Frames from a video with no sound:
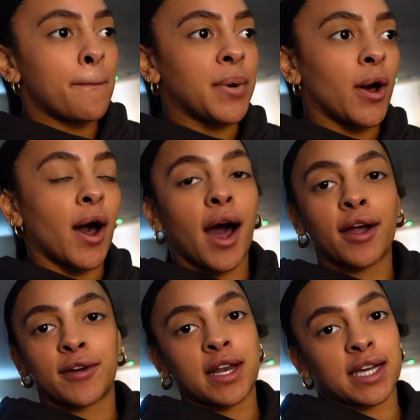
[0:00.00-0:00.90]
But I
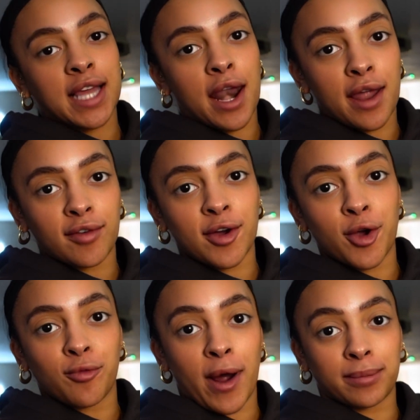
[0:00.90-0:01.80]
realised I'd
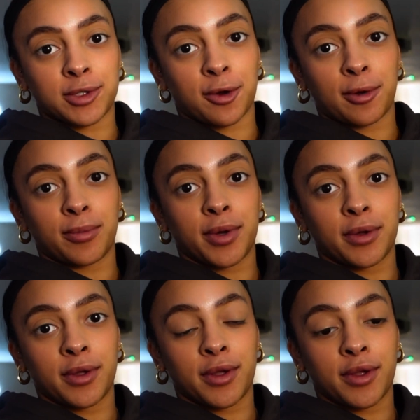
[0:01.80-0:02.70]
never wrapped
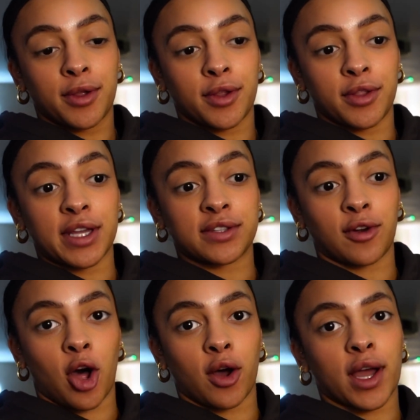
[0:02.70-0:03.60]
up this
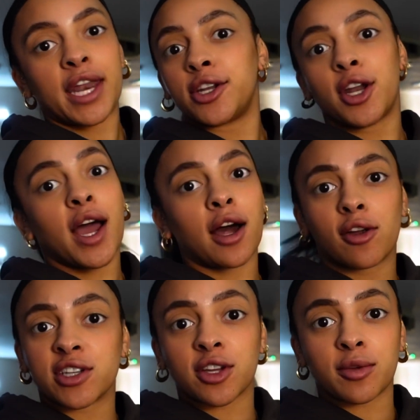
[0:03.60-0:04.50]
vlog, and I don't know how
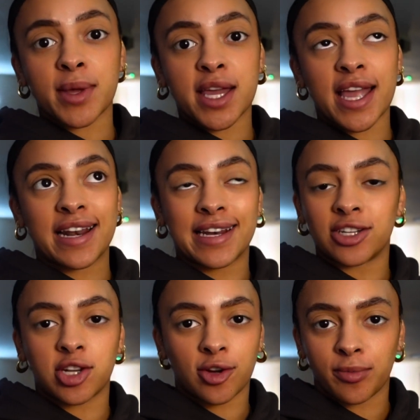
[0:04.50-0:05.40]
long it's going to be. It
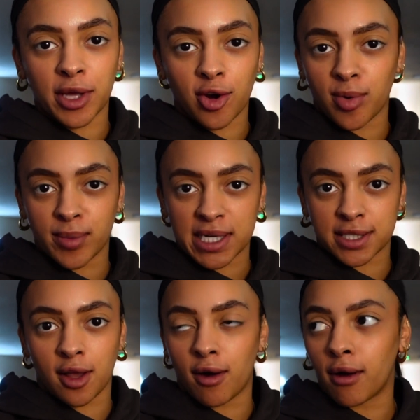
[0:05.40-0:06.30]
literally could be a couple minutes
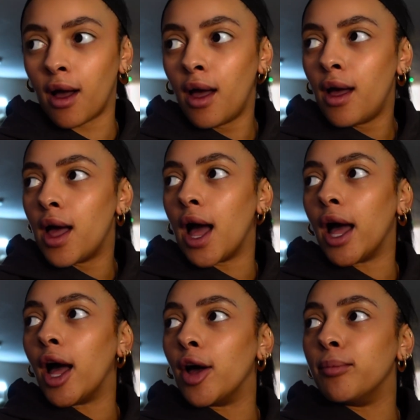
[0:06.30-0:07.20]
long,
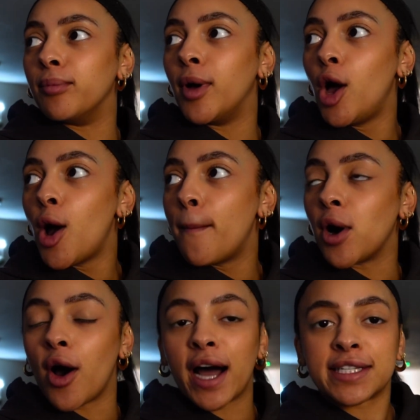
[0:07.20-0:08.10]

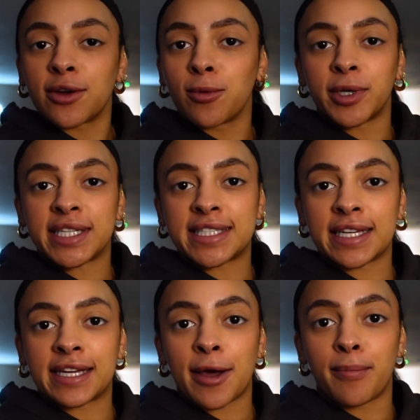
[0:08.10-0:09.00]
but I still wanted
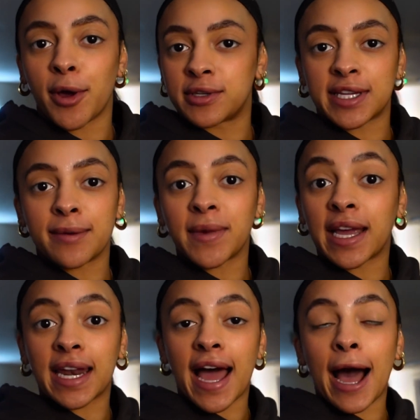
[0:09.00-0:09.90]
to post it and
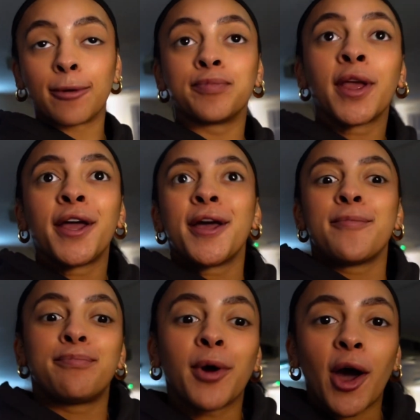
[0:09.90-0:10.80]
get it out.
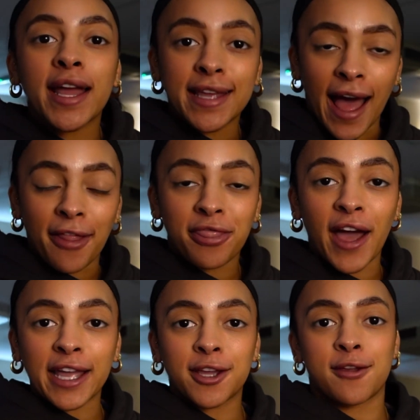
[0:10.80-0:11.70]
But yeah,
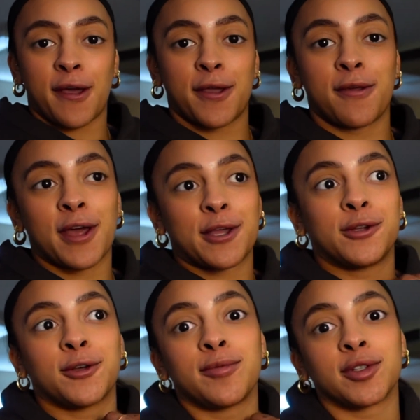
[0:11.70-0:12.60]
thank you
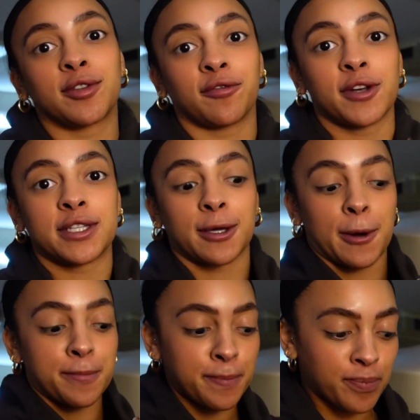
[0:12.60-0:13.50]
so much to
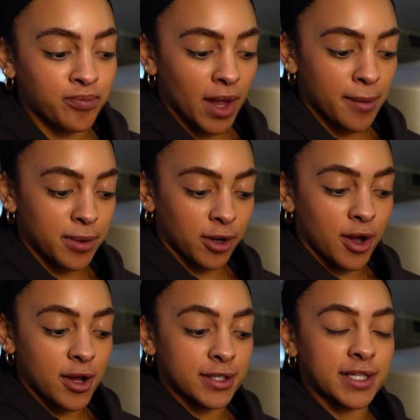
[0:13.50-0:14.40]
FreeSoul,
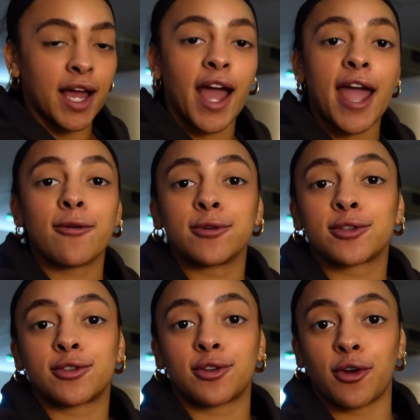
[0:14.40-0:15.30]
because it was
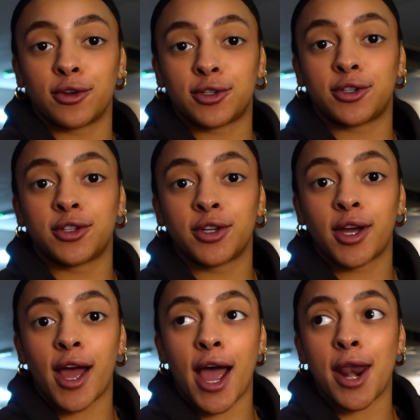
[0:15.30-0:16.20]
such
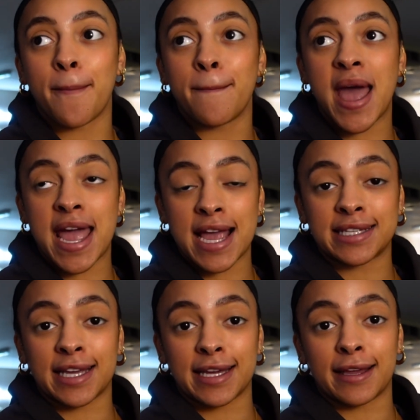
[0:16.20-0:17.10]
an
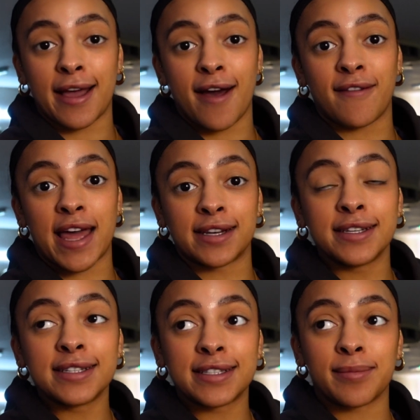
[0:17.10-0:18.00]
amazing
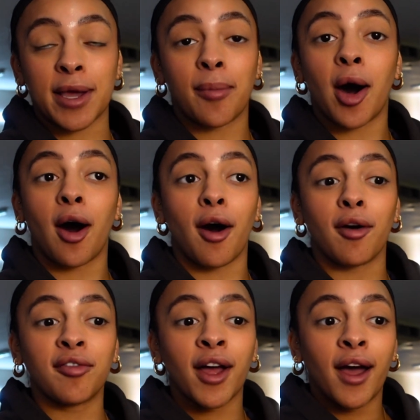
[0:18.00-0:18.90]
event to be a part
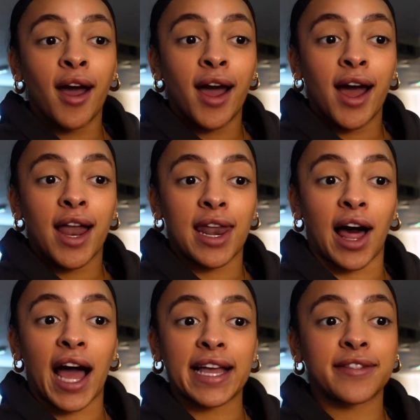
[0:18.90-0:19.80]
of.
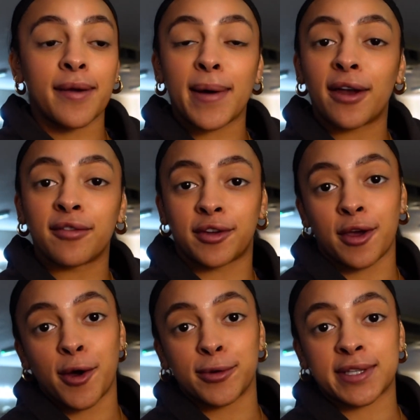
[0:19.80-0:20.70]
Like, the amount of
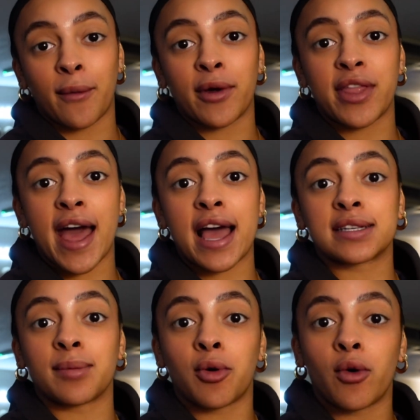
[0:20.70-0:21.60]
girls that were there
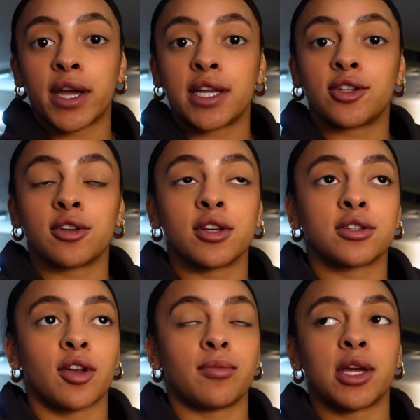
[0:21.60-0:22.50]
supporting each other,
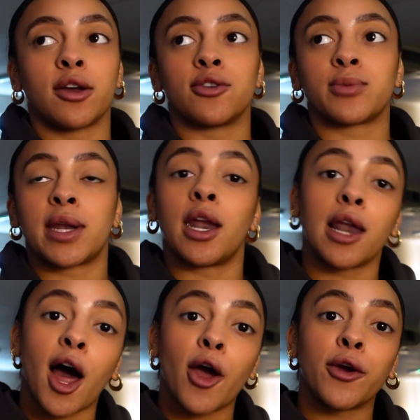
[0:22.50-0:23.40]
so many girls went
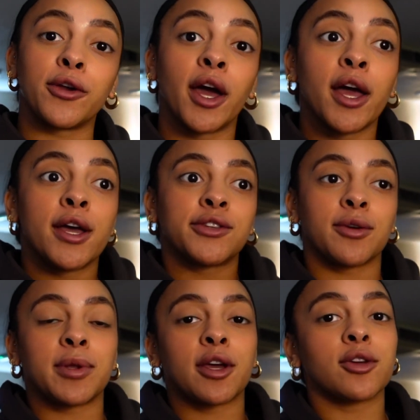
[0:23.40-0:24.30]
alone, so
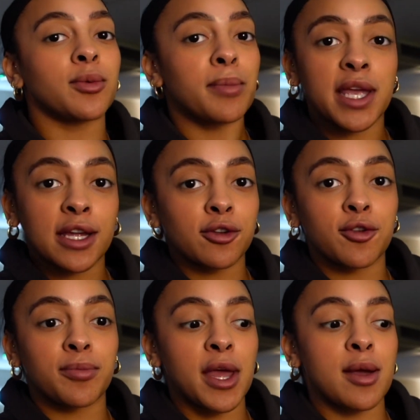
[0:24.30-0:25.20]
many girls were meeting
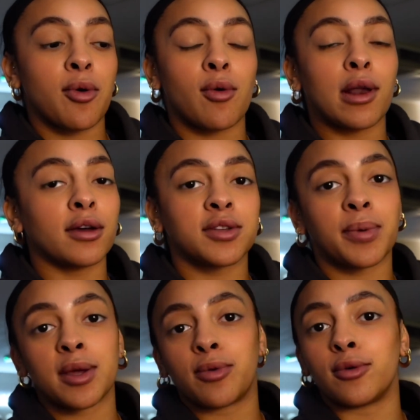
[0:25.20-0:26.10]
new people, lots of
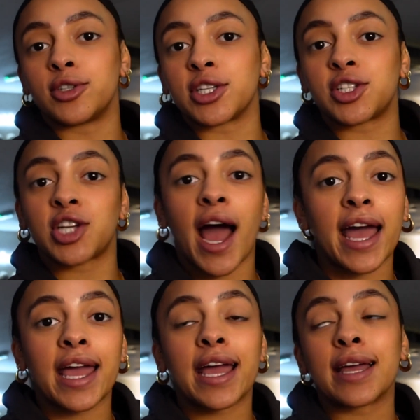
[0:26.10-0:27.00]
people just
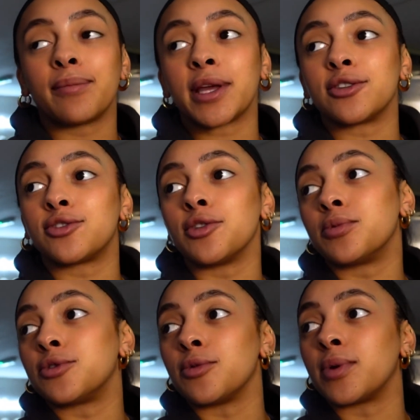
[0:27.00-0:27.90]
chatting, being super,
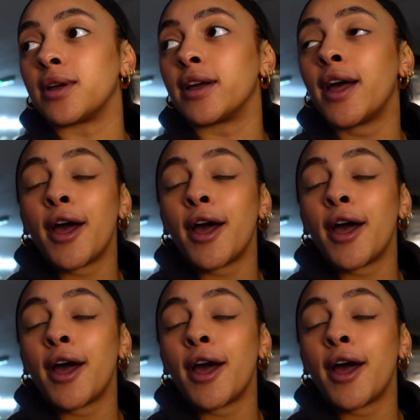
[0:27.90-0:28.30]
super